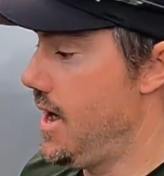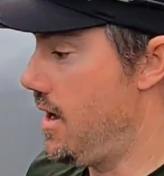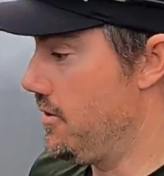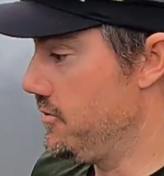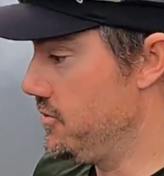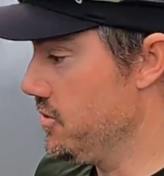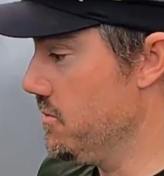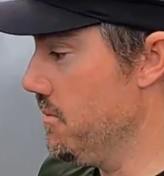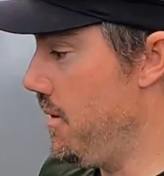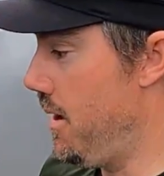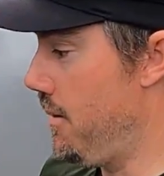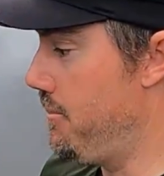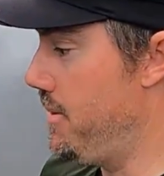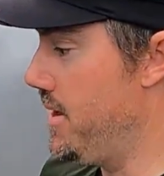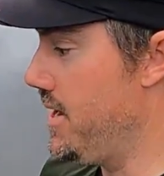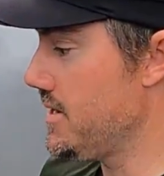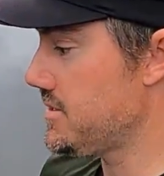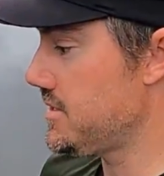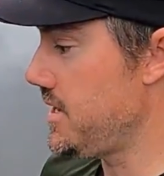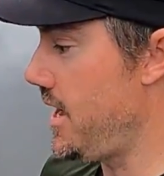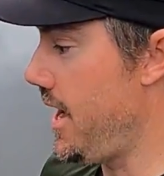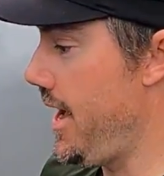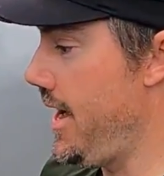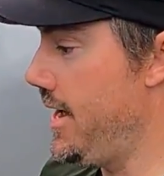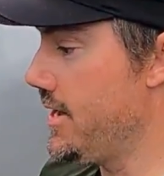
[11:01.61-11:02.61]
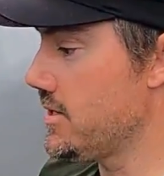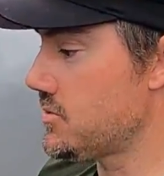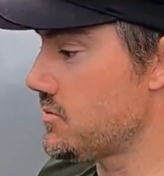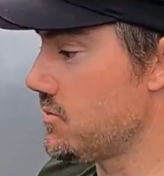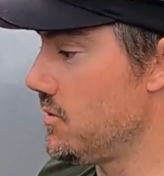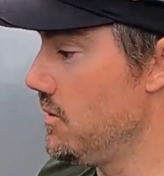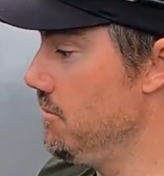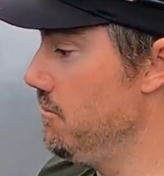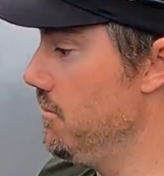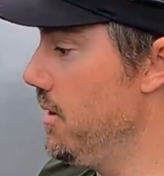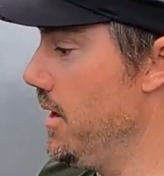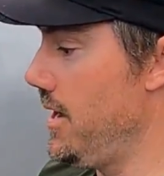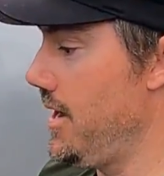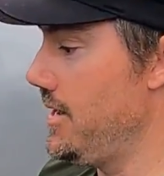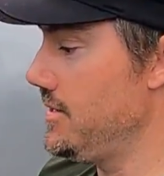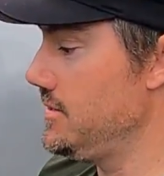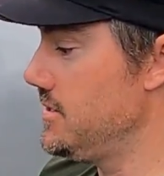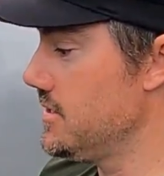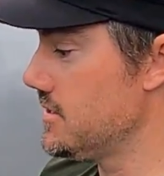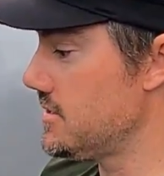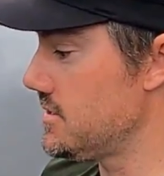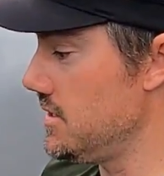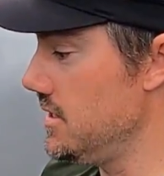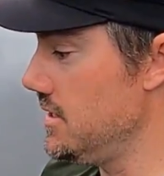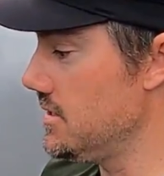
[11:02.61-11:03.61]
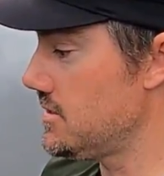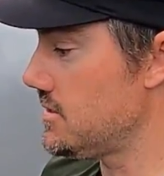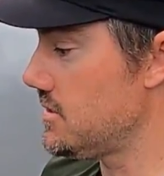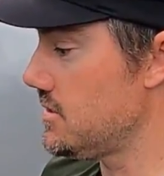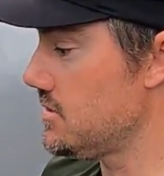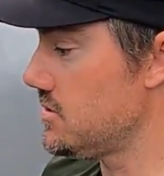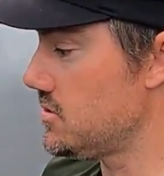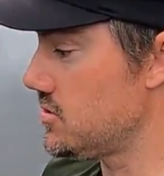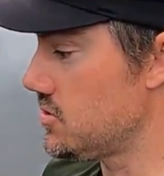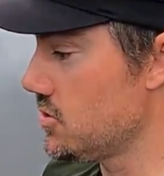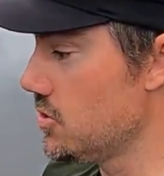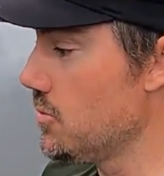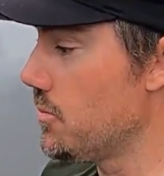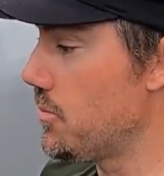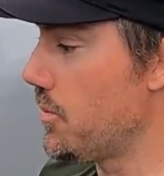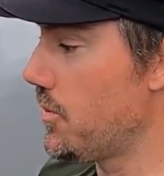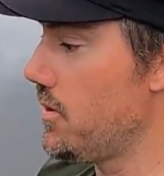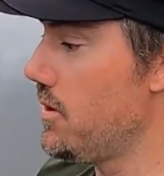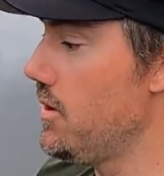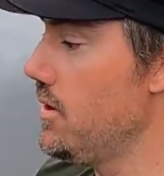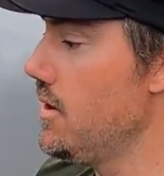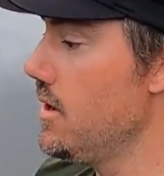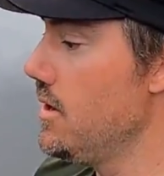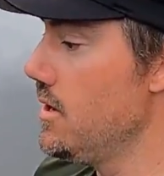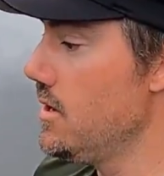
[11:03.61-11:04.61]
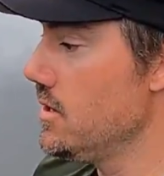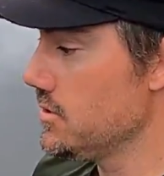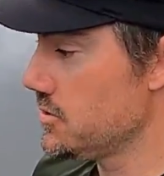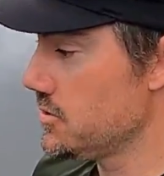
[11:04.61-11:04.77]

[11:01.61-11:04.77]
I'll do my best to answer them, but just, it's a super,